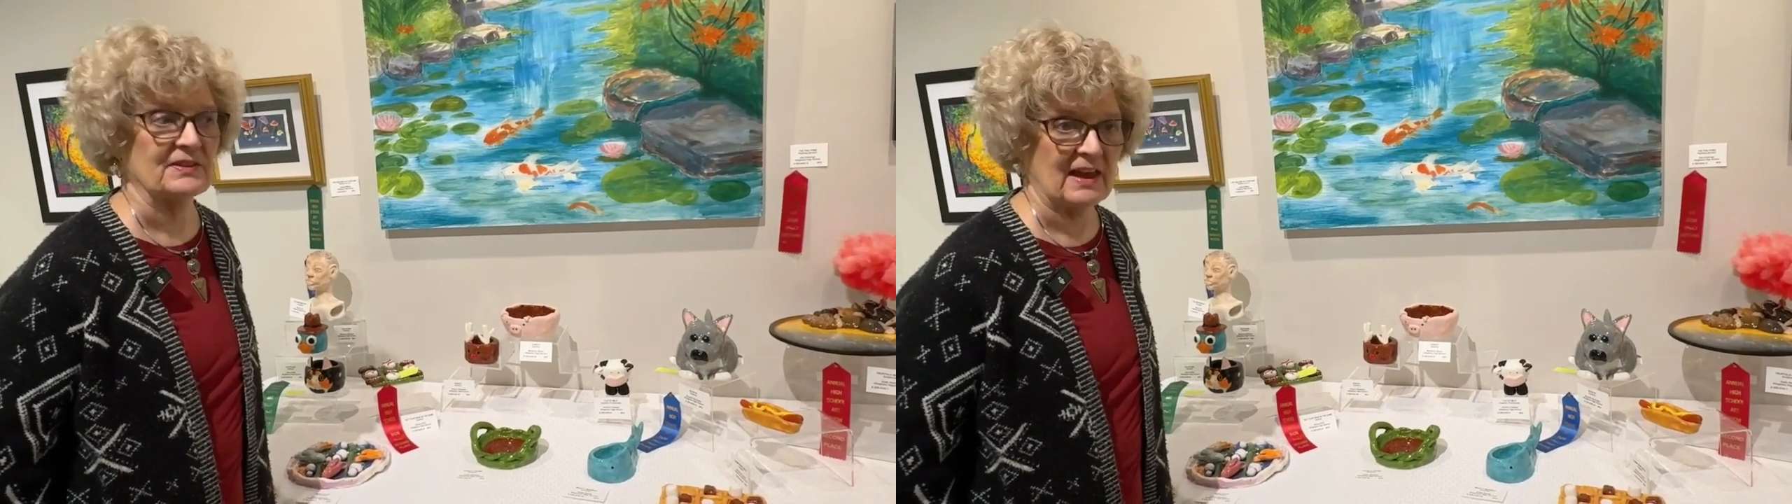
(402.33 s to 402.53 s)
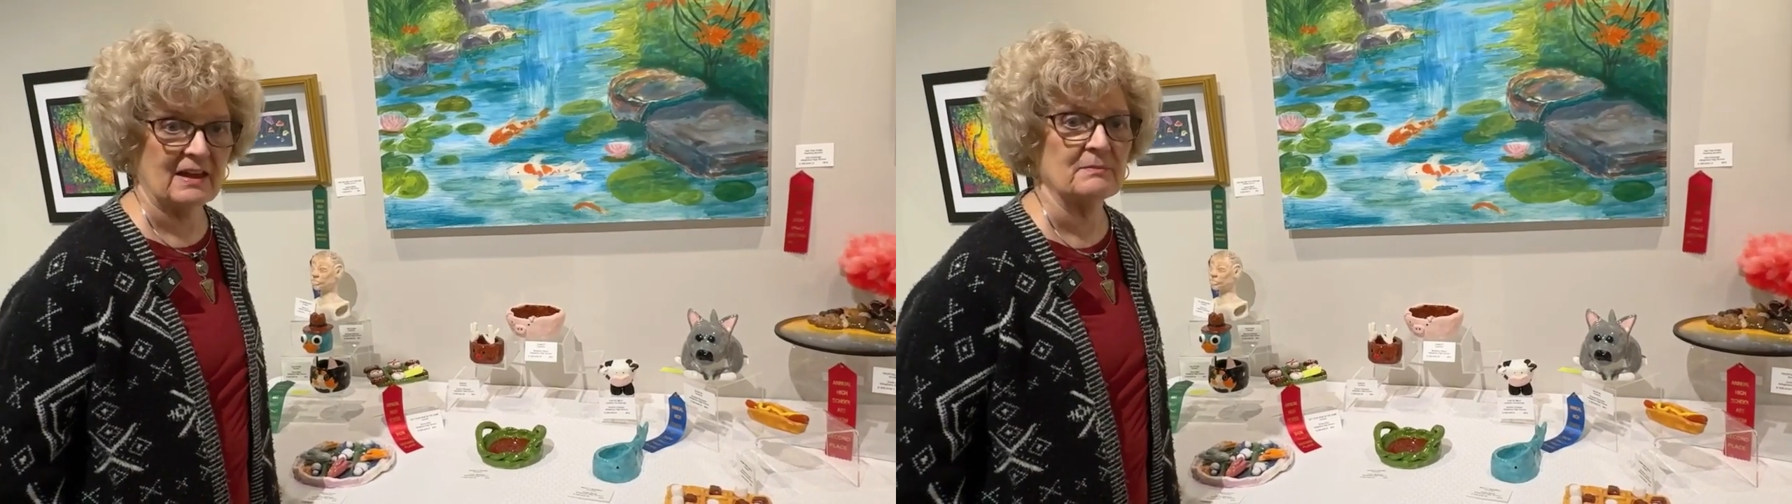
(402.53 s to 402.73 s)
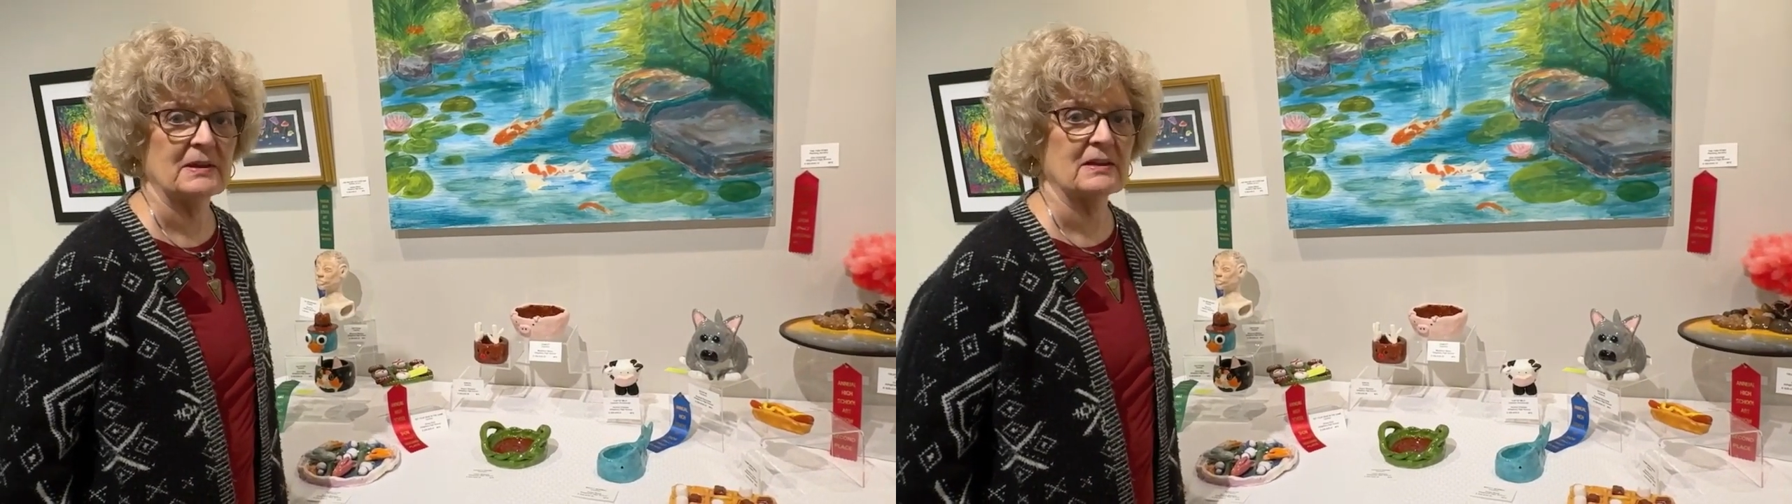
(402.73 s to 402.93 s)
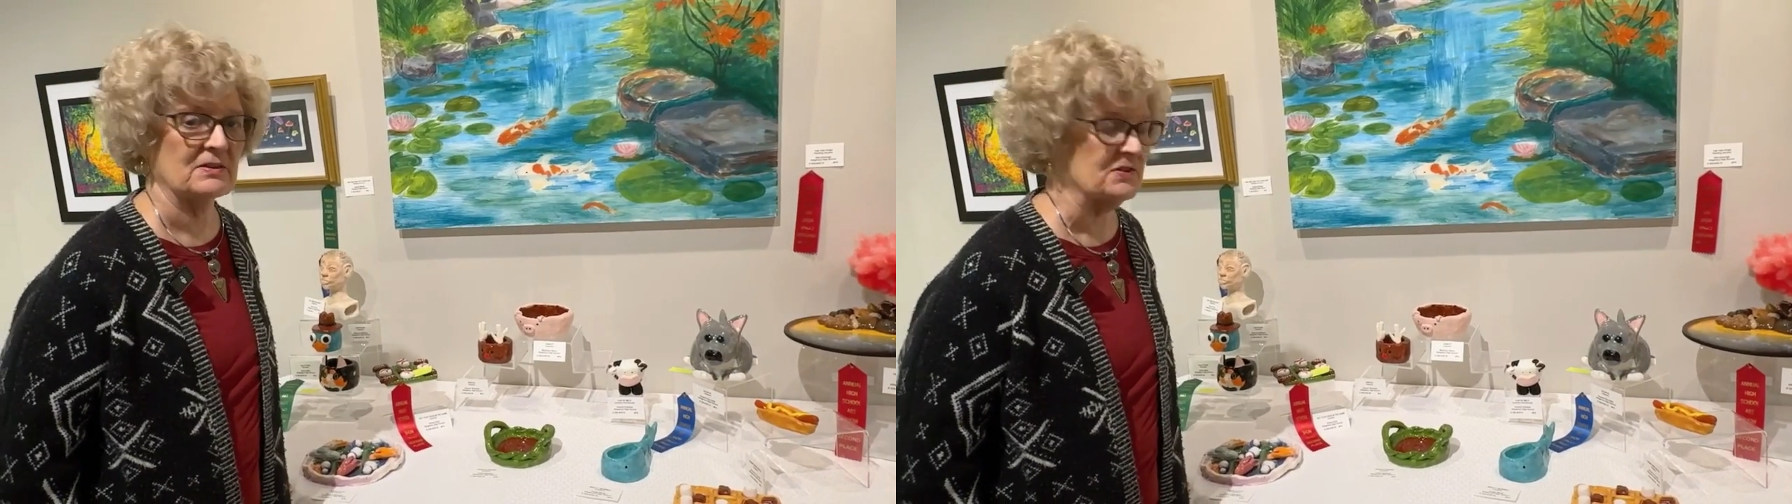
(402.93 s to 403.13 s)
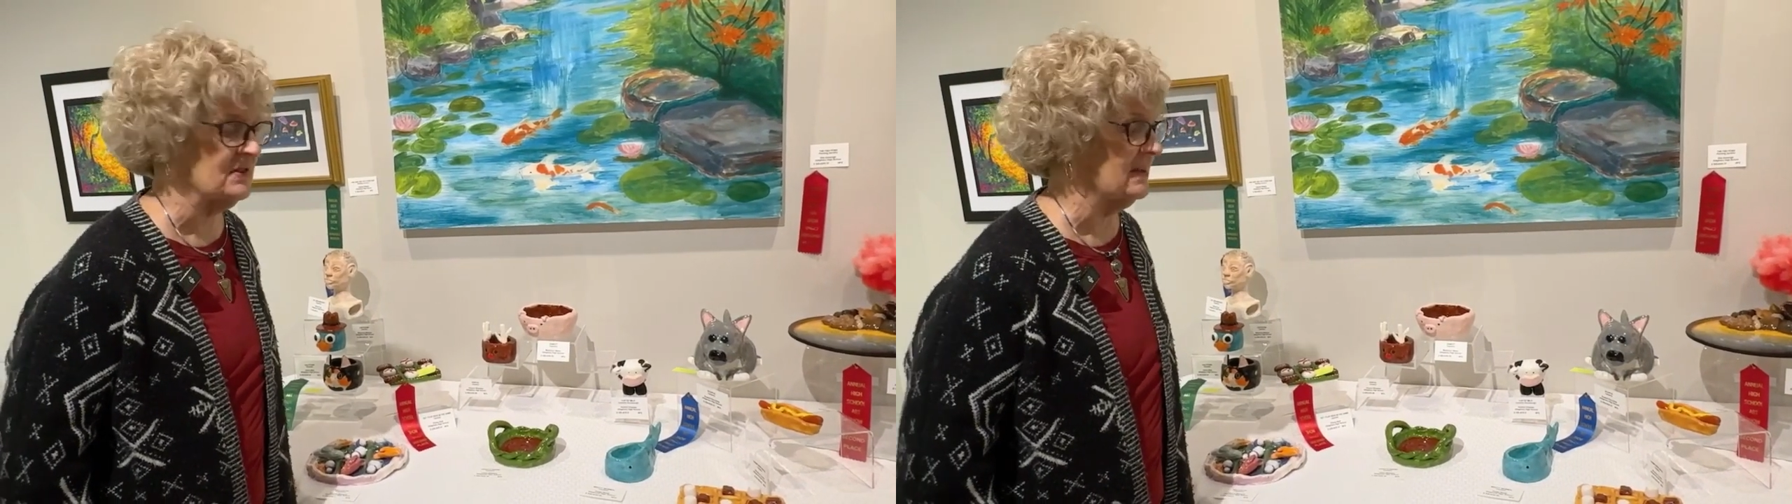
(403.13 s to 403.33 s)
that
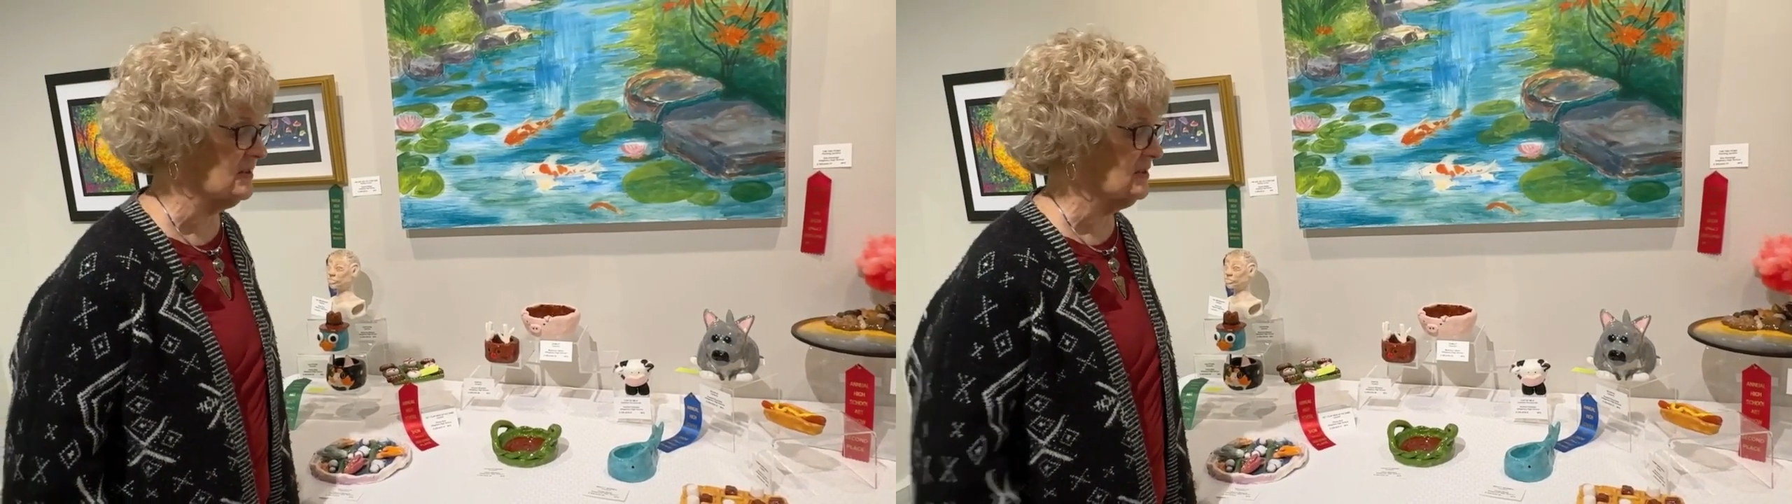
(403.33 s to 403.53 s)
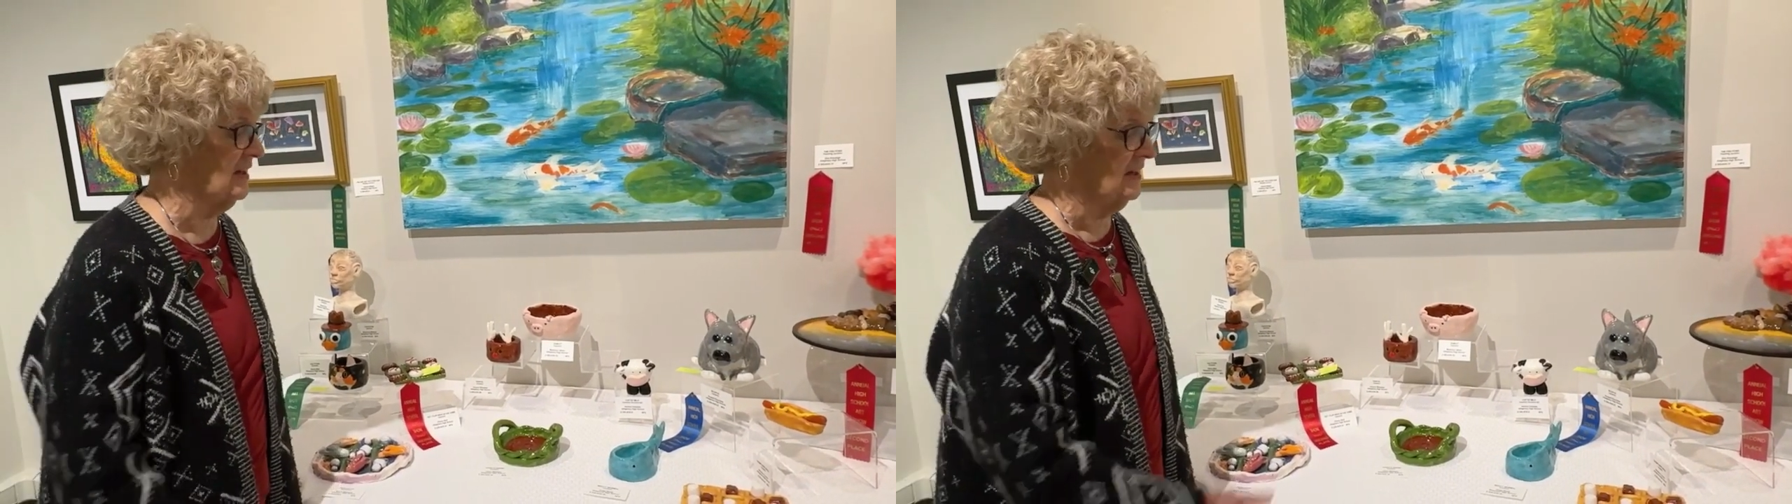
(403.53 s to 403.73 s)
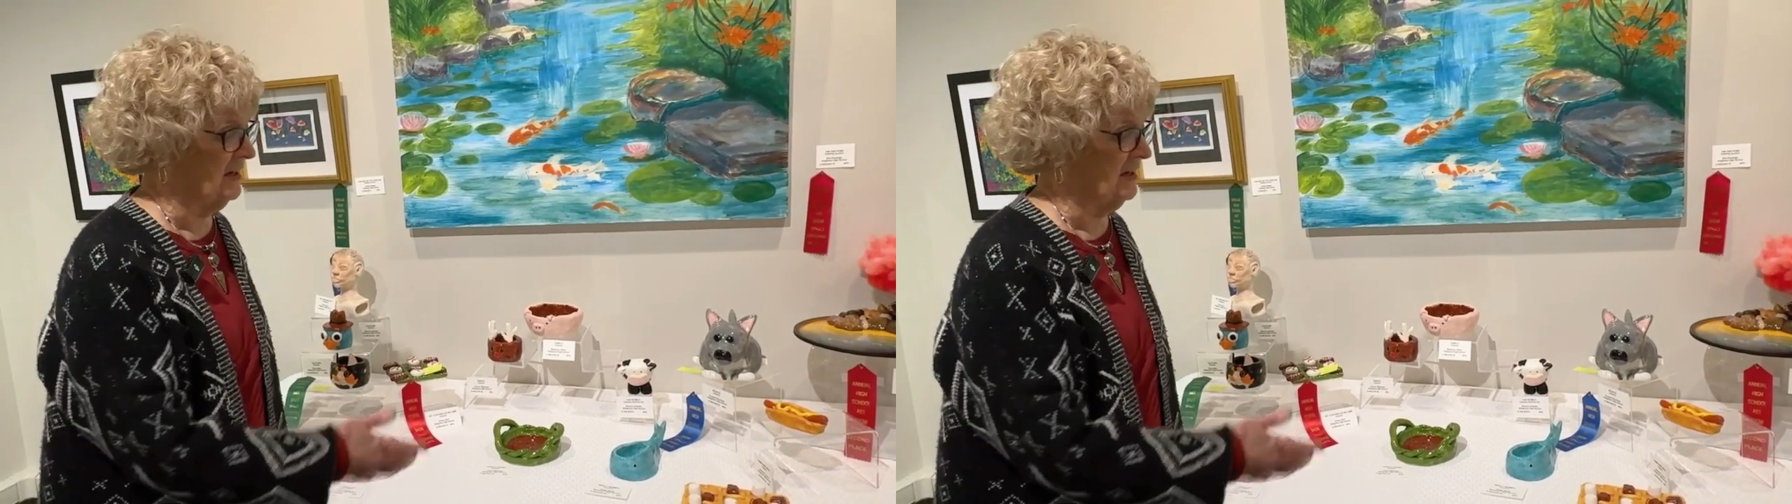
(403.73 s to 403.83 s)
because that's